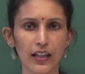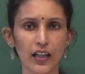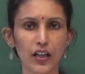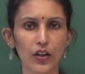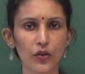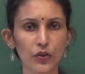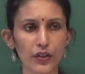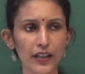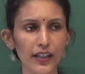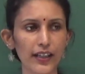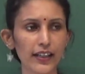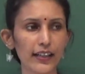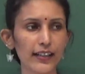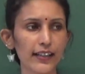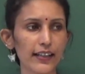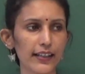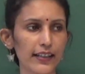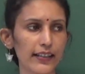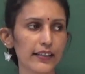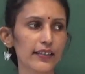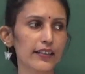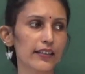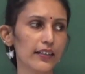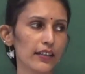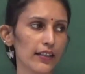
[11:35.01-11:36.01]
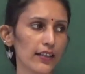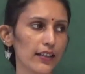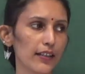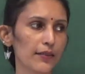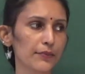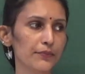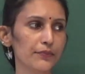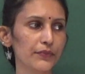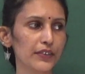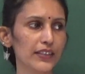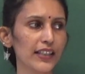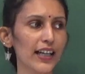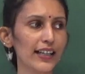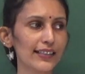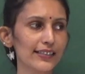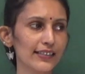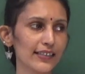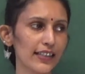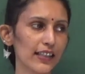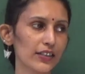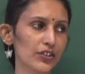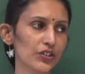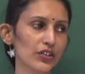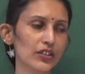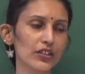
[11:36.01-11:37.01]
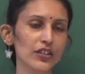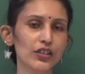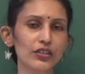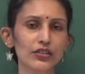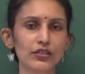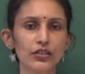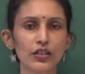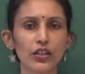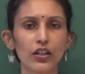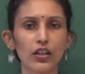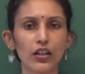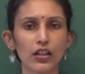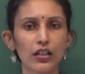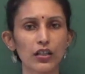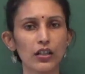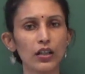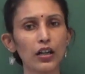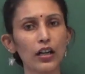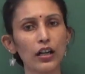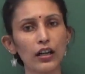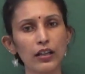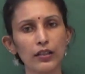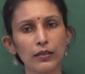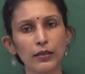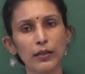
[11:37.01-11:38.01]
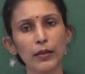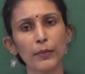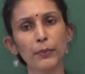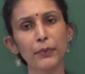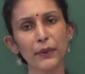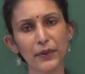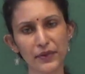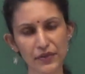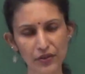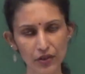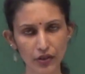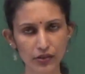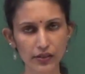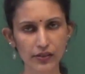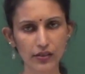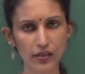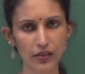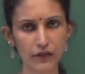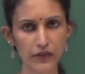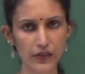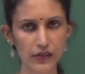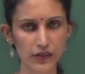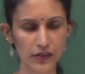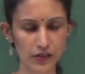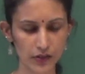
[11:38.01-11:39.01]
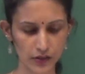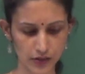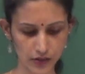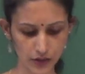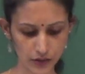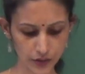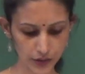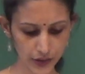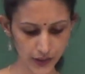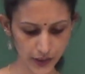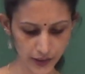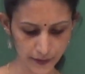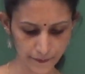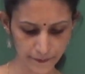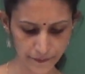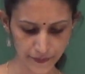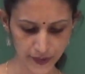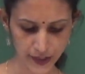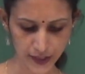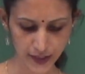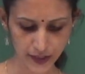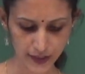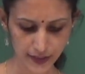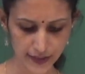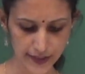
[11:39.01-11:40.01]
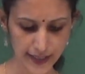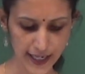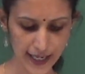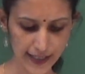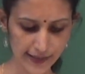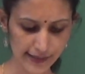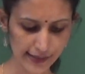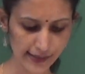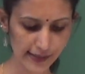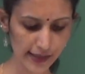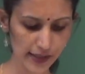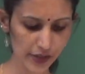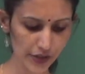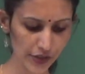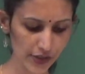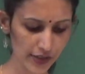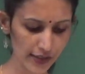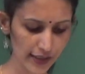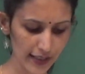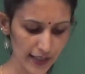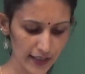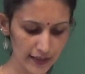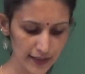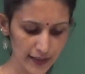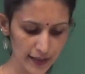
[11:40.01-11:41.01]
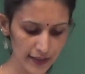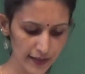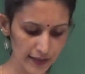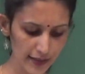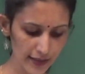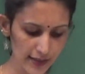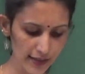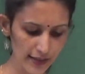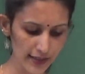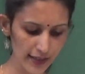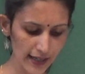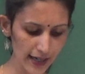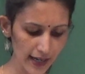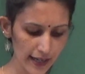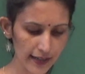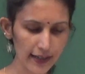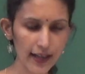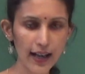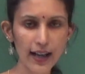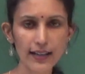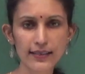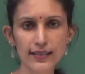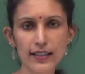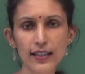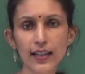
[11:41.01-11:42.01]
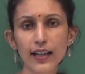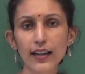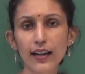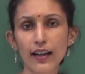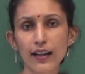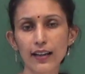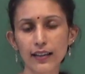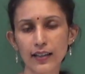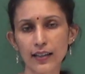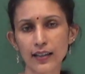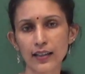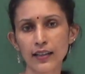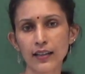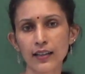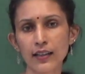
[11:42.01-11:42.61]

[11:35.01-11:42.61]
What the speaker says: Okay, like gas station is your petrol services. Okay, gas station attendant and as a clerk.